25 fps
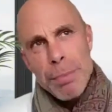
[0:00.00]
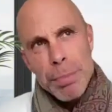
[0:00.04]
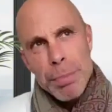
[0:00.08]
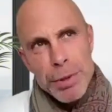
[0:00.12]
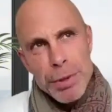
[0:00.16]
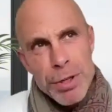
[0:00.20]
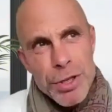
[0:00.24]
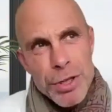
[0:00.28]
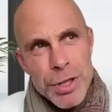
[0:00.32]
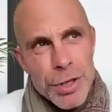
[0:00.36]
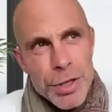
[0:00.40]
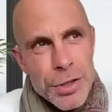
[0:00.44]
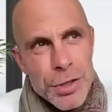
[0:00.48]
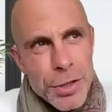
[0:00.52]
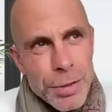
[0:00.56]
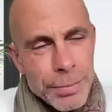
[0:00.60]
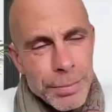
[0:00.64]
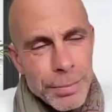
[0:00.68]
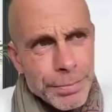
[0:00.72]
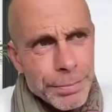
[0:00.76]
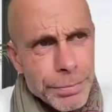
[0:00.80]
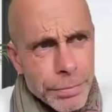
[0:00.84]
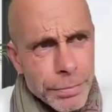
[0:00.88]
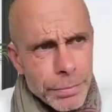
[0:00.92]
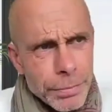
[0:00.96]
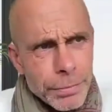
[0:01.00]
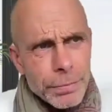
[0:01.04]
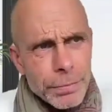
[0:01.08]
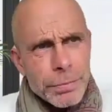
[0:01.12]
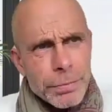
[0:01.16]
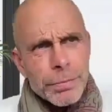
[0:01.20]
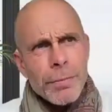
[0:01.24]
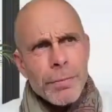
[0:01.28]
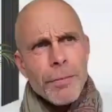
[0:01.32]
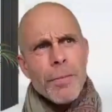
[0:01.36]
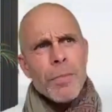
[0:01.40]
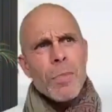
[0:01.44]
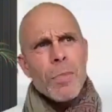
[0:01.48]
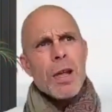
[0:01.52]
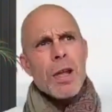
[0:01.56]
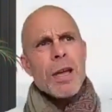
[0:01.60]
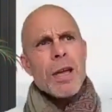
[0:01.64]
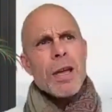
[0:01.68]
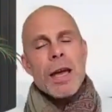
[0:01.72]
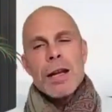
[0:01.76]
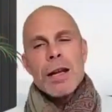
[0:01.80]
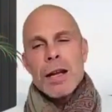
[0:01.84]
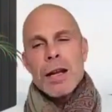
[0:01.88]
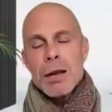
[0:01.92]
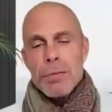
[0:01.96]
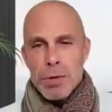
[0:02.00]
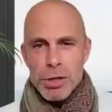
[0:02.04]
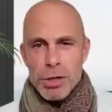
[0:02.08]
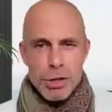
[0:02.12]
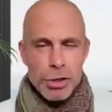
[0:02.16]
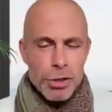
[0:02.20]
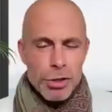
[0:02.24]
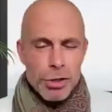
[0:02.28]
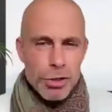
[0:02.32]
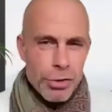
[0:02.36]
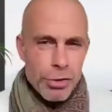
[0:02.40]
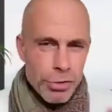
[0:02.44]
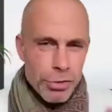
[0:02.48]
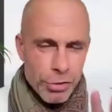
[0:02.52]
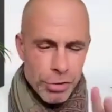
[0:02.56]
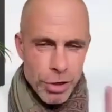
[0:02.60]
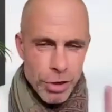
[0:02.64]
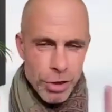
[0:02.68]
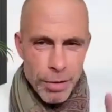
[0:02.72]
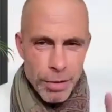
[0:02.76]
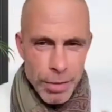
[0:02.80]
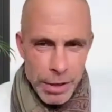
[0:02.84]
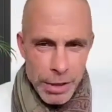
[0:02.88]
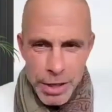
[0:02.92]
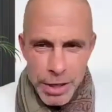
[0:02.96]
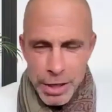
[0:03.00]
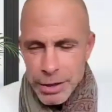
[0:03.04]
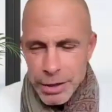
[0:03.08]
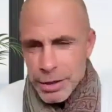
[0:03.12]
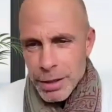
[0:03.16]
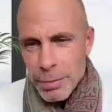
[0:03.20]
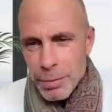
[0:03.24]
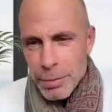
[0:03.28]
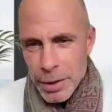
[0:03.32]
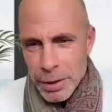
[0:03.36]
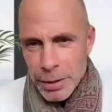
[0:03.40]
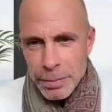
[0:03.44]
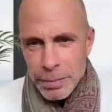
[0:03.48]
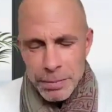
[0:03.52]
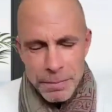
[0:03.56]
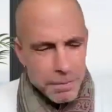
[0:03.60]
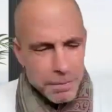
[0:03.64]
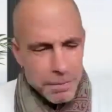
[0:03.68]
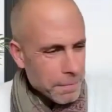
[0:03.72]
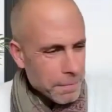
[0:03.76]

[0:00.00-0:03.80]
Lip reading: happens is, and let me just start by saying something.